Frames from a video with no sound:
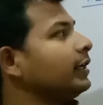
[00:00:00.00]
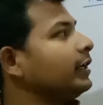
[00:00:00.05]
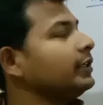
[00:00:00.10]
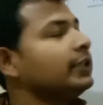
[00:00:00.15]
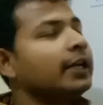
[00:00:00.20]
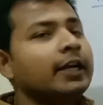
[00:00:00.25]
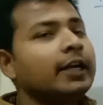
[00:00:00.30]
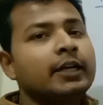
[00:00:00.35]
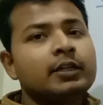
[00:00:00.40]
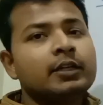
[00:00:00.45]

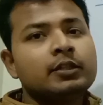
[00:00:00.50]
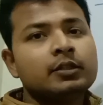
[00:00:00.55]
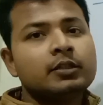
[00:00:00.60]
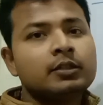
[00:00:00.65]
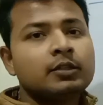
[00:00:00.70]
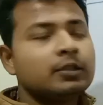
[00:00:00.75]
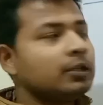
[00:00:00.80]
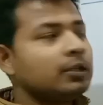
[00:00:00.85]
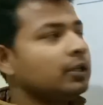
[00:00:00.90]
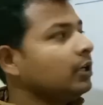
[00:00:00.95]
divide
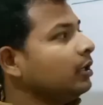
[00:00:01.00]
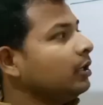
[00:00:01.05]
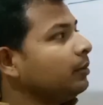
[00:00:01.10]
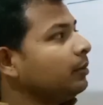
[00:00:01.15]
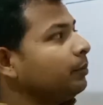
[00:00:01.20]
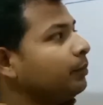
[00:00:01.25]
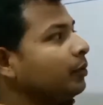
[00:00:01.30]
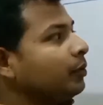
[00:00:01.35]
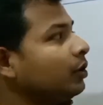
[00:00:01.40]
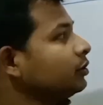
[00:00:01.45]
that
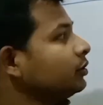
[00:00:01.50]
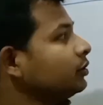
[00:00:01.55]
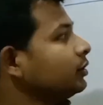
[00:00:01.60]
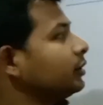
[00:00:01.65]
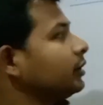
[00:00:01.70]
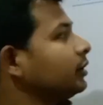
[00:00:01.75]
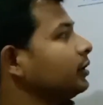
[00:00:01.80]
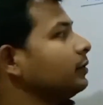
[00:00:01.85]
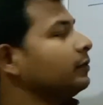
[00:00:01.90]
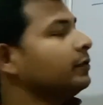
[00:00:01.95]

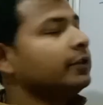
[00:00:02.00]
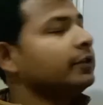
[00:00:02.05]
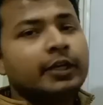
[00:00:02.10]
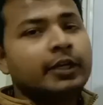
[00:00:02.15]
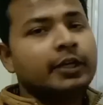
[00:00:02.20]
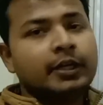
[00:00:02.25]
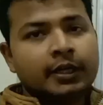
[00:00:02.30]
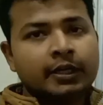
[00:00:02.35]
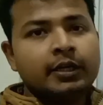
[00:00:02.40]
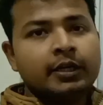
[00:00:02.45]

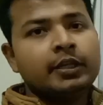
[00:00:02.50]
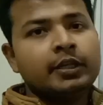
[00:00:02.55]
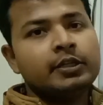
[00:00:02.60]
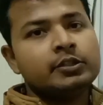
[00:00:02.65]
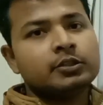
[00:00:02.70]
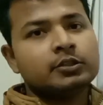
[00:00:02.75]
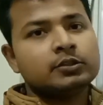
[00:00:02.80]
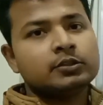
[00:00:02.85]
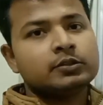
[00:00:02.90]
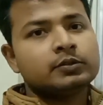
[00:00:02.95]
positive
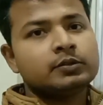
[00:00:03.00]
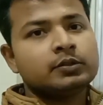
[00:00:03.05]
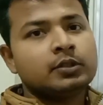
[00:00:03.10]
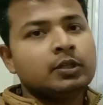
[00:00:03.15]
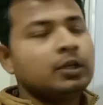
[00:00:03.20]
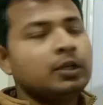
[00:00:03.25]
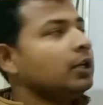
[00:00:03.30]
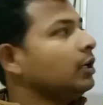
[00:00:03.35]
integer.